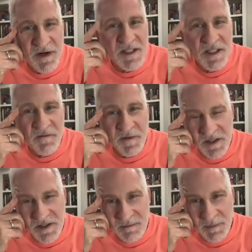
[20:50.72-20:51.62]
tough
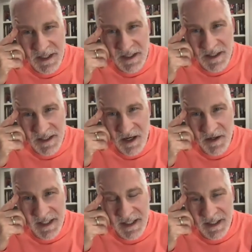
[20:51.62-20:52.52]
because because it's hard to
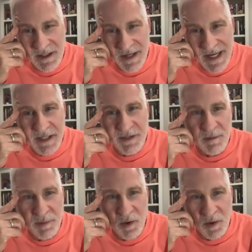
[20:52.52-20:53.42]
get you know accurate
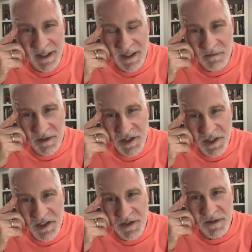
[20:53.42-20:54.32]
polling out of Russia
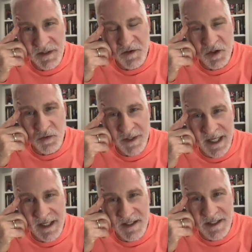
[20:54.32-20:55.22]
because you, you've
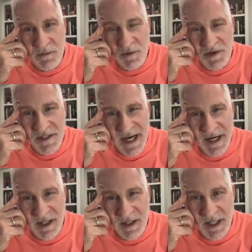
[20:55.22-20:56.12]
created a state where there's not a
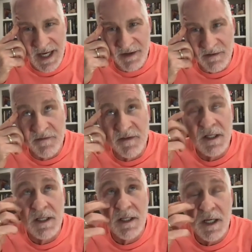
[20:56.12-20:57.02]
lot of
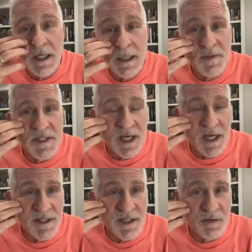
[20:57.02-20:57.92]

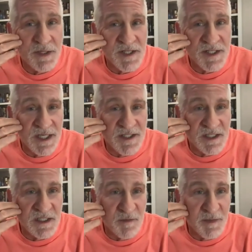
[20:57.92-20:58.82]
upside to criticize the
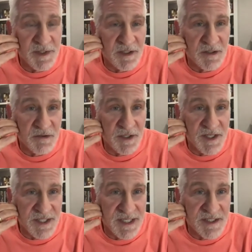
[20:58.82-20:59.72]
government or cr-
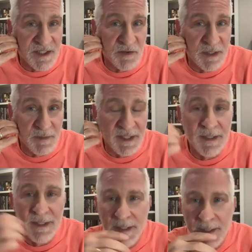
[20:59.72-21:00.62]
criticize the Kremlin.
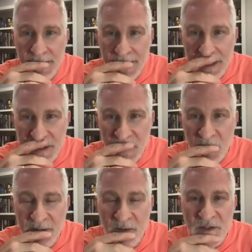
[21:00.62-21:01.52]
And so,
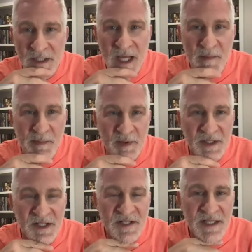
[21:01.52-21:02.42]
you know, there's a lot of people that are
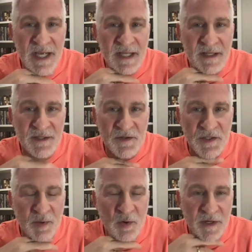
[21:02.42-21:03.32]
going to say that they're
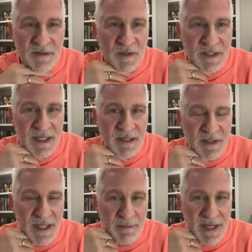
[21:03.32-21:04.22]
supportive when they when
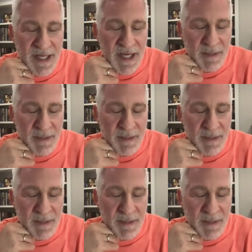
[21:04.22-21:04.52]
they may not